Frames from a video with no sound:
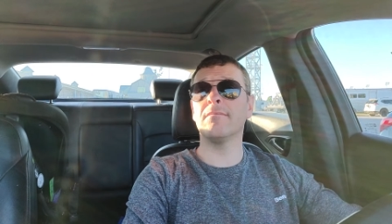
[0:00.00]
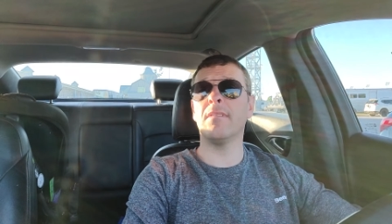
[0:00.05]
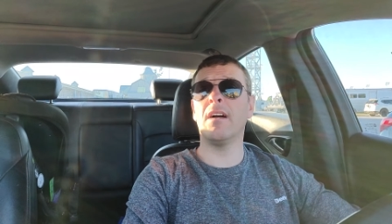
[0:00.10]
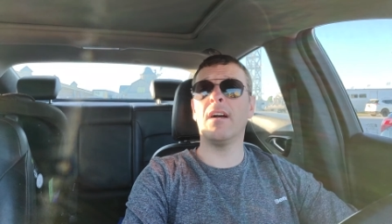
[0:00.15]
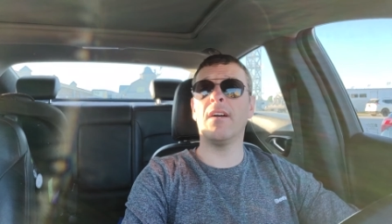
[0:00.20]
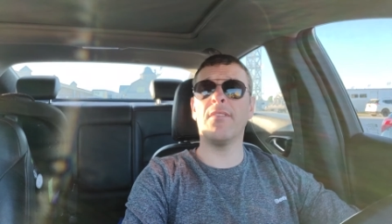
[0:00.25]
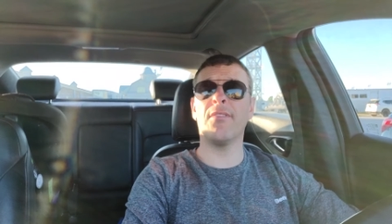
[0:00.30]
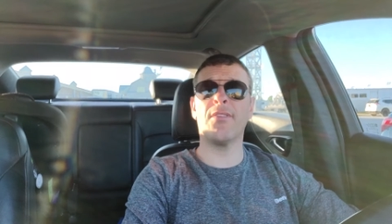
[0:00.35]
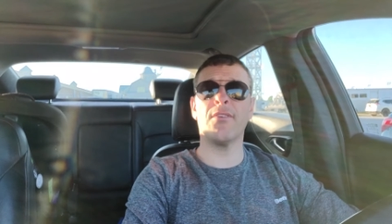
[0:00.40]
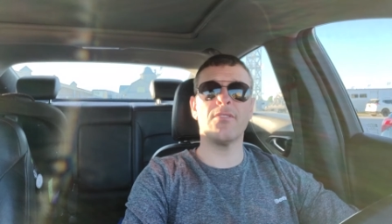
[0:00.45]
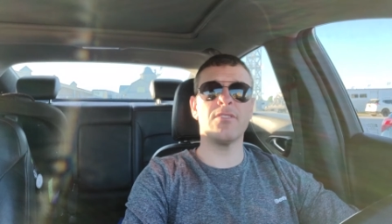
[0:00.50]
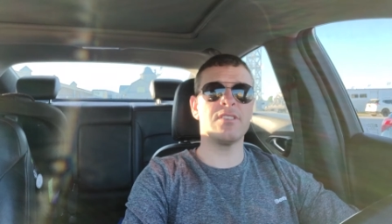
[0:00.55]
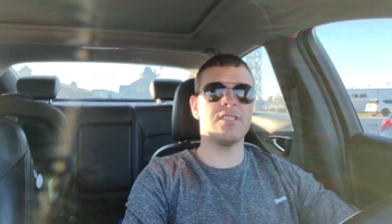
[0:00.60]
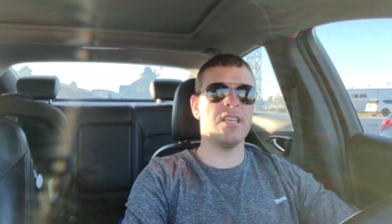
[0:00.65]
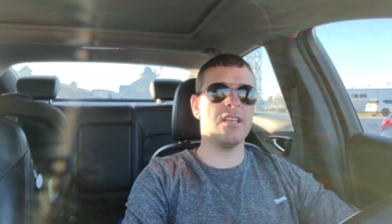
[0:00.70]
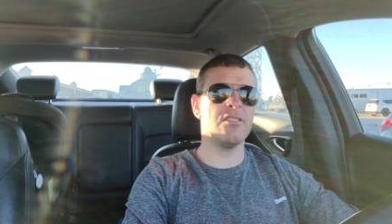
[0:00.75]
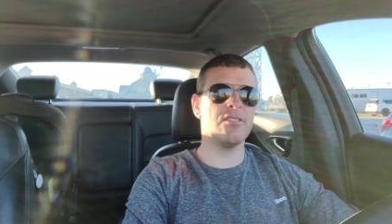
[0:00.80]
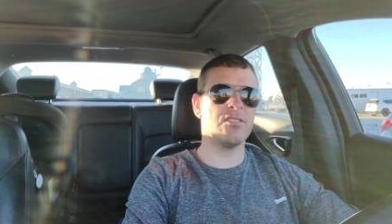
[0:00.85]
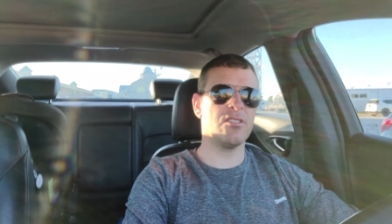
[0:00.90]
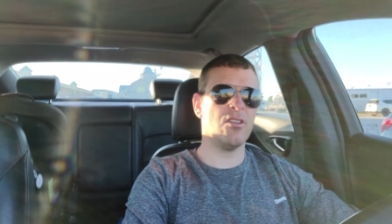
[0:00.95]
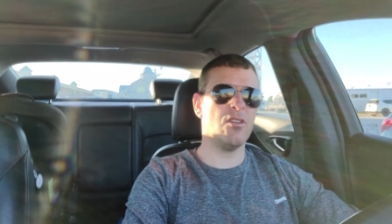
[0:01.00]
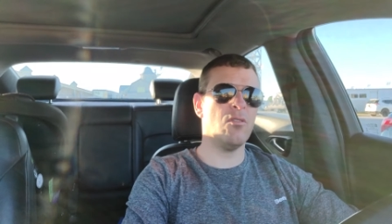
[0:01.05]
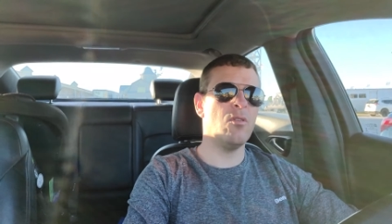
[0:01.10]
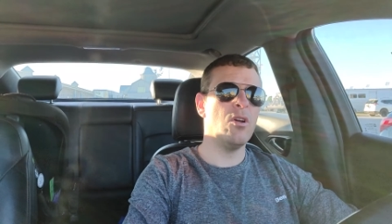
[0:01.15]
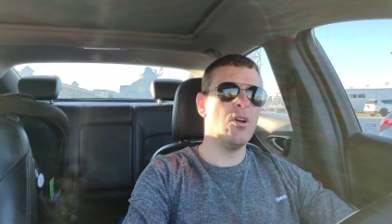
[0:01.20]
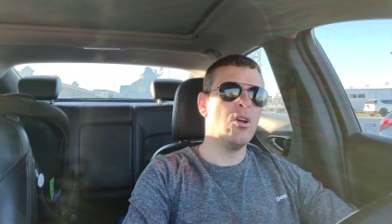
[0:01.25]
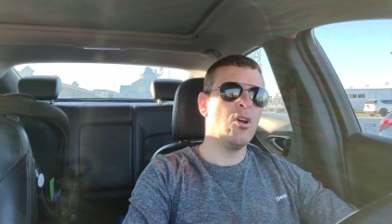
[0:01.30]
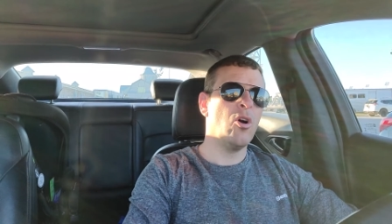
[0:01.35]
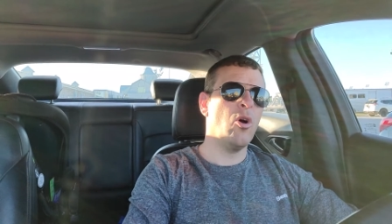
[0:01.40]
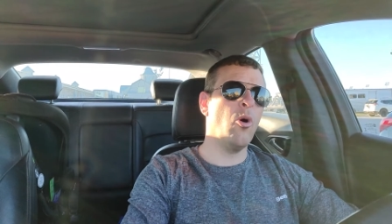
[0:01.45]
on Thursday or so.
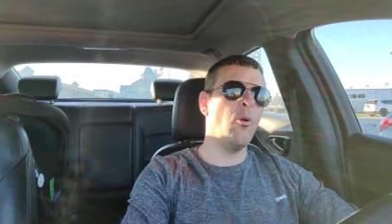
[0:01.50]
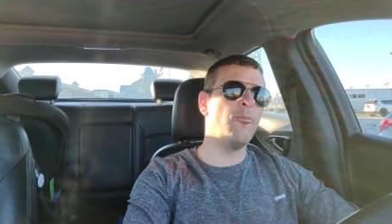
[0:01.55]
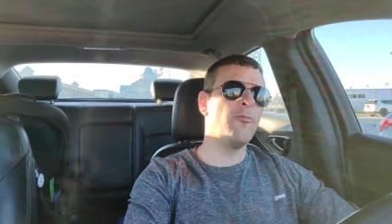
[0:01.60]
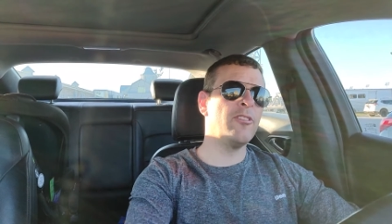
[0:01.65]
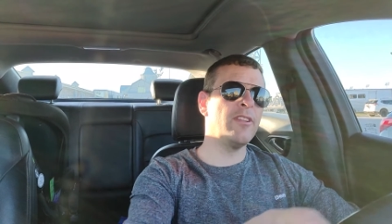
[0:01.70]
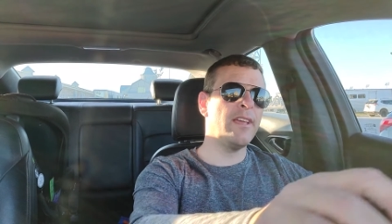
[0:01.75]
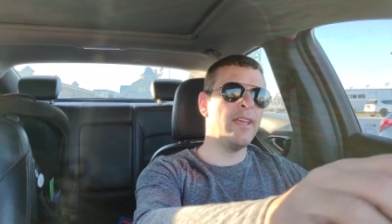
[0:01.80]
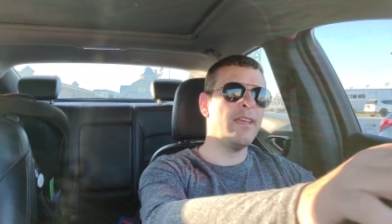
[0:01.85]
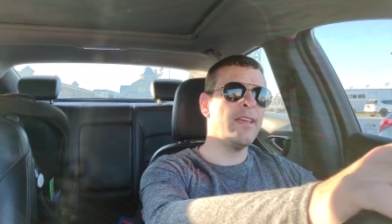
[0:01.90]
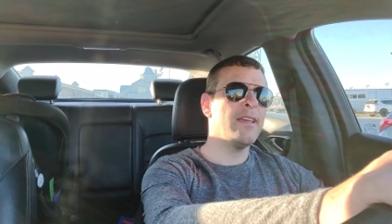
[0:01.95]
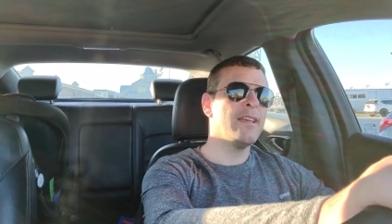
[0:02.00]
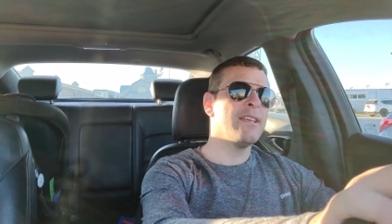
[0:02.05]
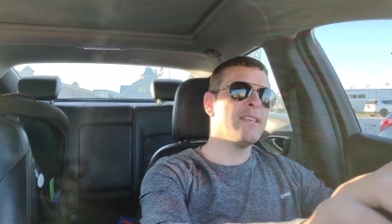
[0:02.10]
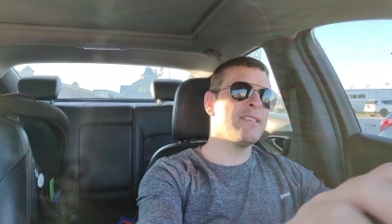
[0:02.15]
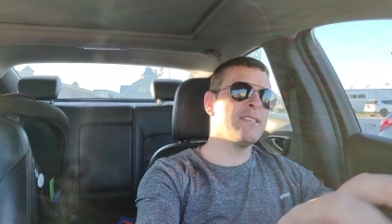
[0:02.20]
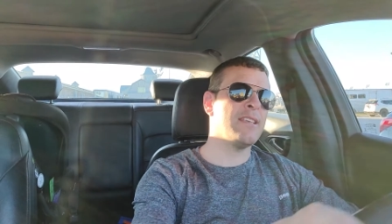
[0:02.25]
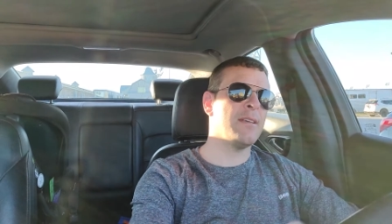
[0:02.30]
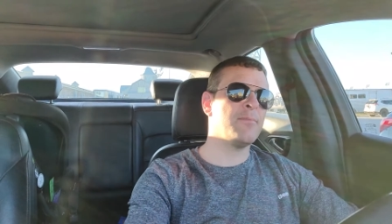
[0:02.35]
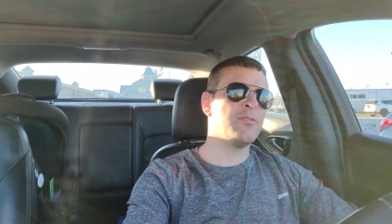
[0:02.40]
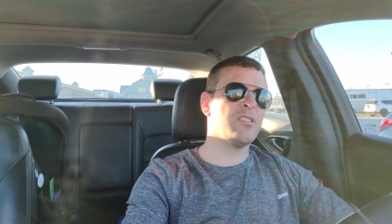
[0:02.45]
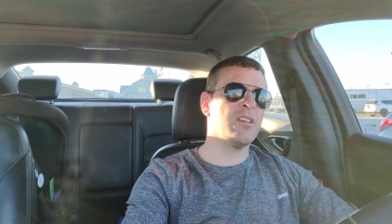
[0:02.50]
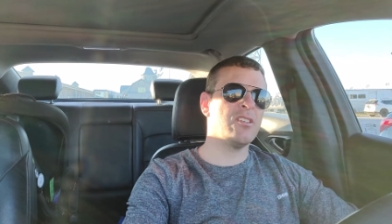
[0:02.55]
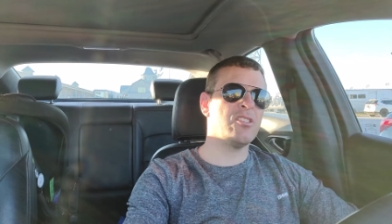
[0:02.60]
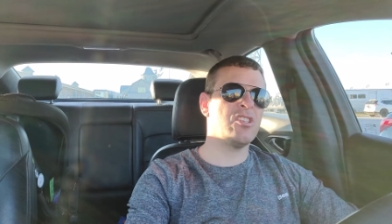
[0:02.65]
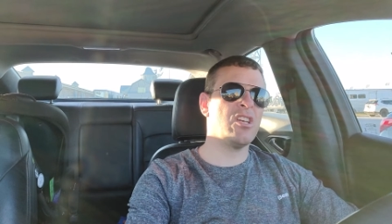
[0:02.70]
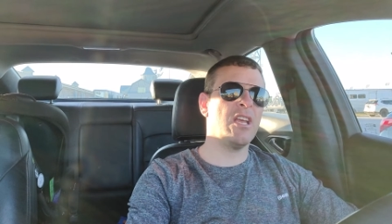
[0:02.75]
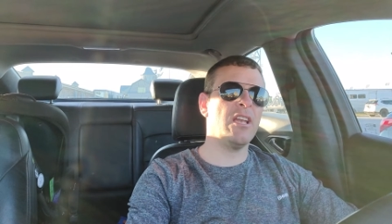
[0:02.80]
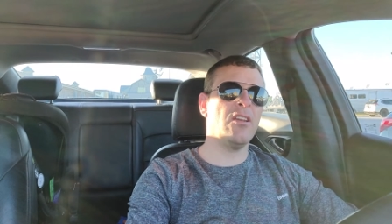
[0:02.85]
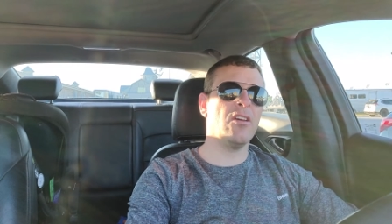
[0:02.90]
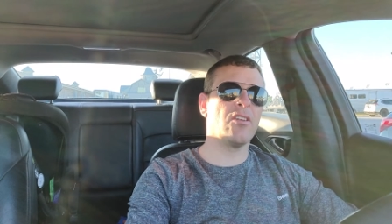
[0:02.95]
Hopefully, Zeb
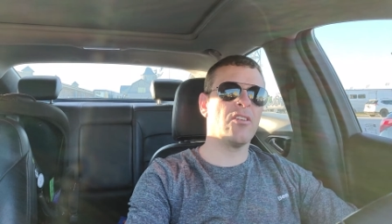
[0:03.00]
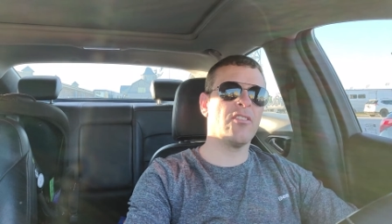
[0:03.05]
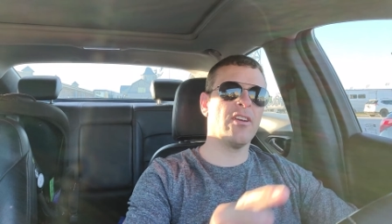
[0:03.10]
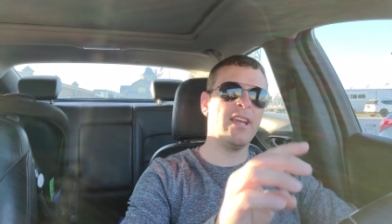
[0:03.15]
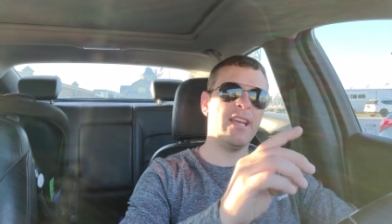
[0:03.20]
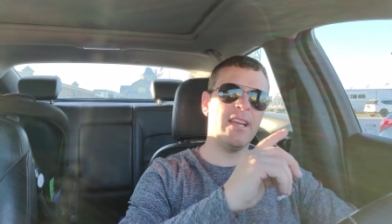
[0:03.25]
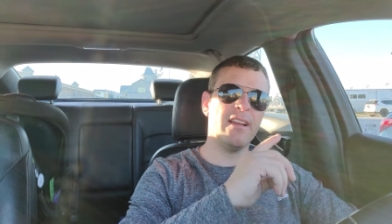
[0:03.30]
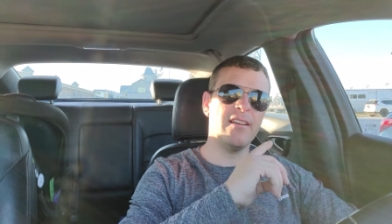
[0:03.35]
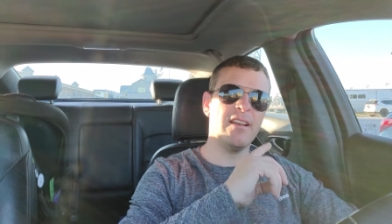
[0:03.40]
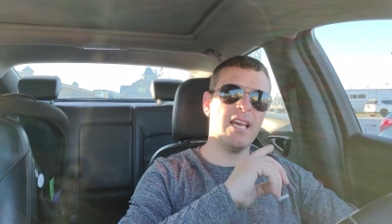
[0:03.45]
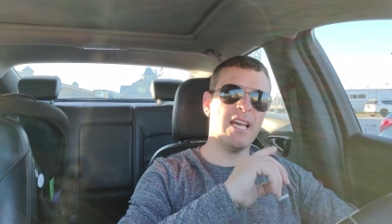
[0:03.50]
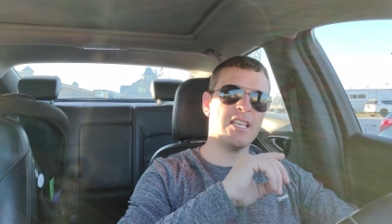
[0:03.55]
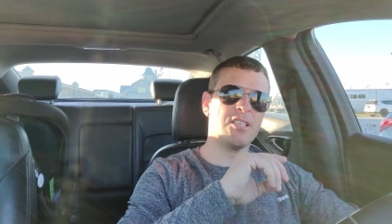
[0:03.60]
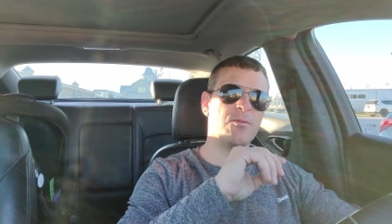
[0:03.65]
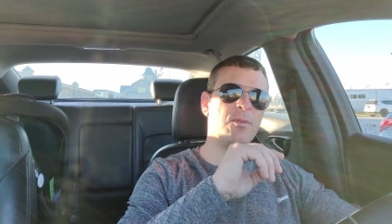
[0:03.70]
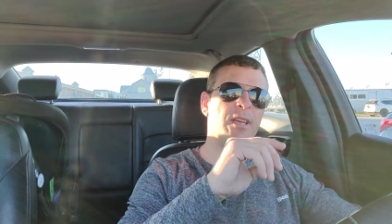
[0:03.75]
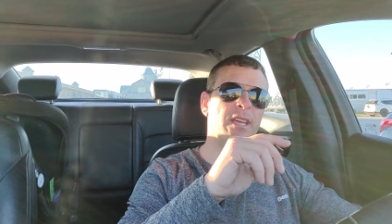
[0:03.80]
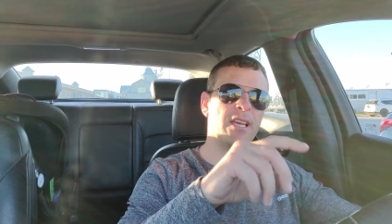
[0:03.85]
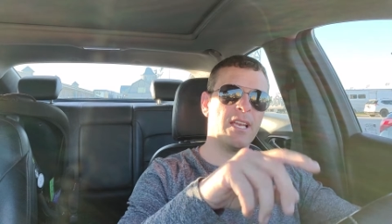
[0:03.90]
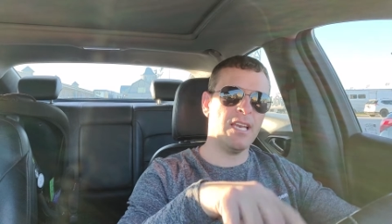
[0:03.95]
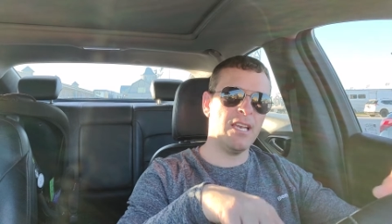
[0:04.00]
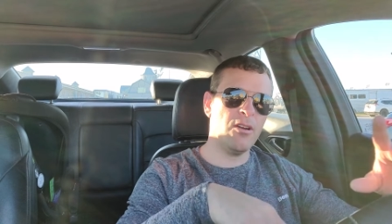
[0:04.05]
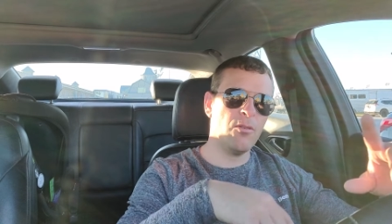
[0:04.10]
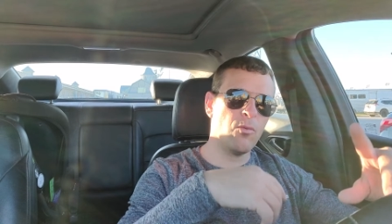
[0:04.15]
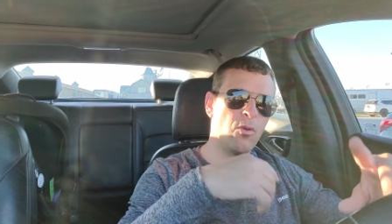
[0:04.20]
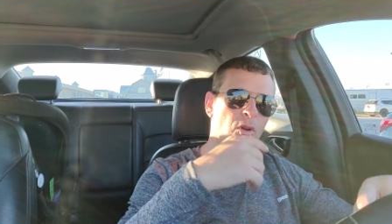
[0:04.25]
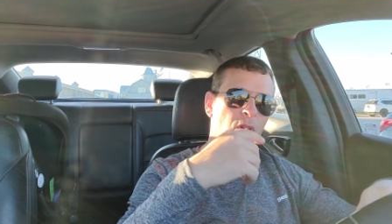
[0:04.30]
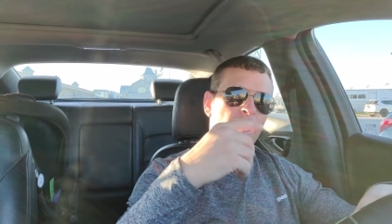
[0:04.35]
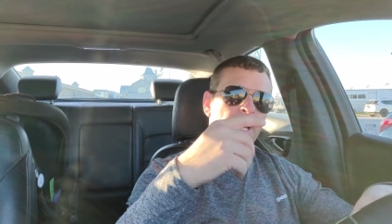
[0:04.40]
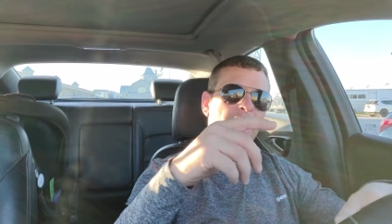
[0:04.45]
Sunshine looked great here last week. A little
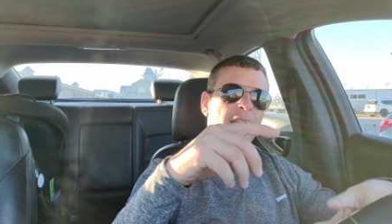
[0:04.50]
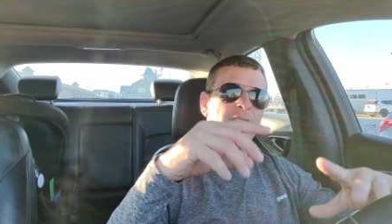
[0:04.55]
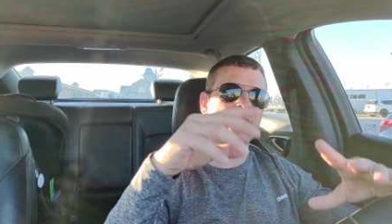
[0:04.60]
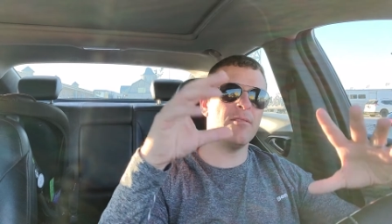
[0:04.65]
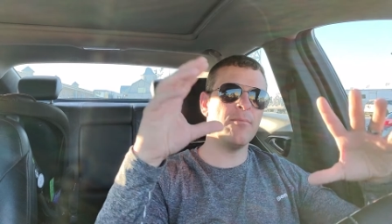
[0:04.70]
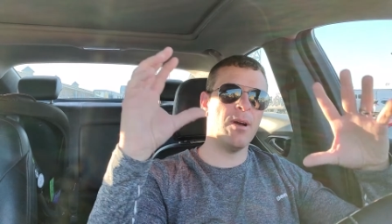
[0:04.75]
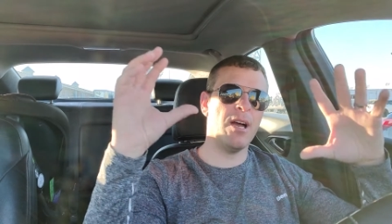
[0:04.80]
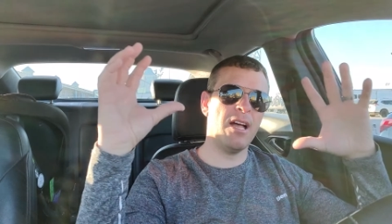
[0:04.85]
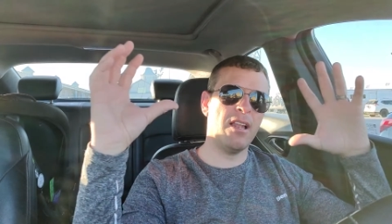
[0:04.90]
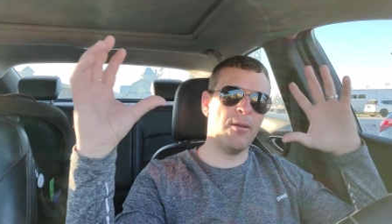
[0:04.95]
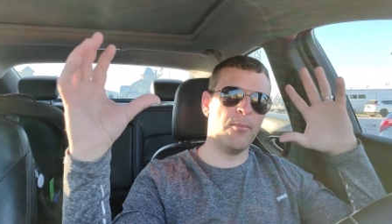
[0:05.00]
rolly late in the mile.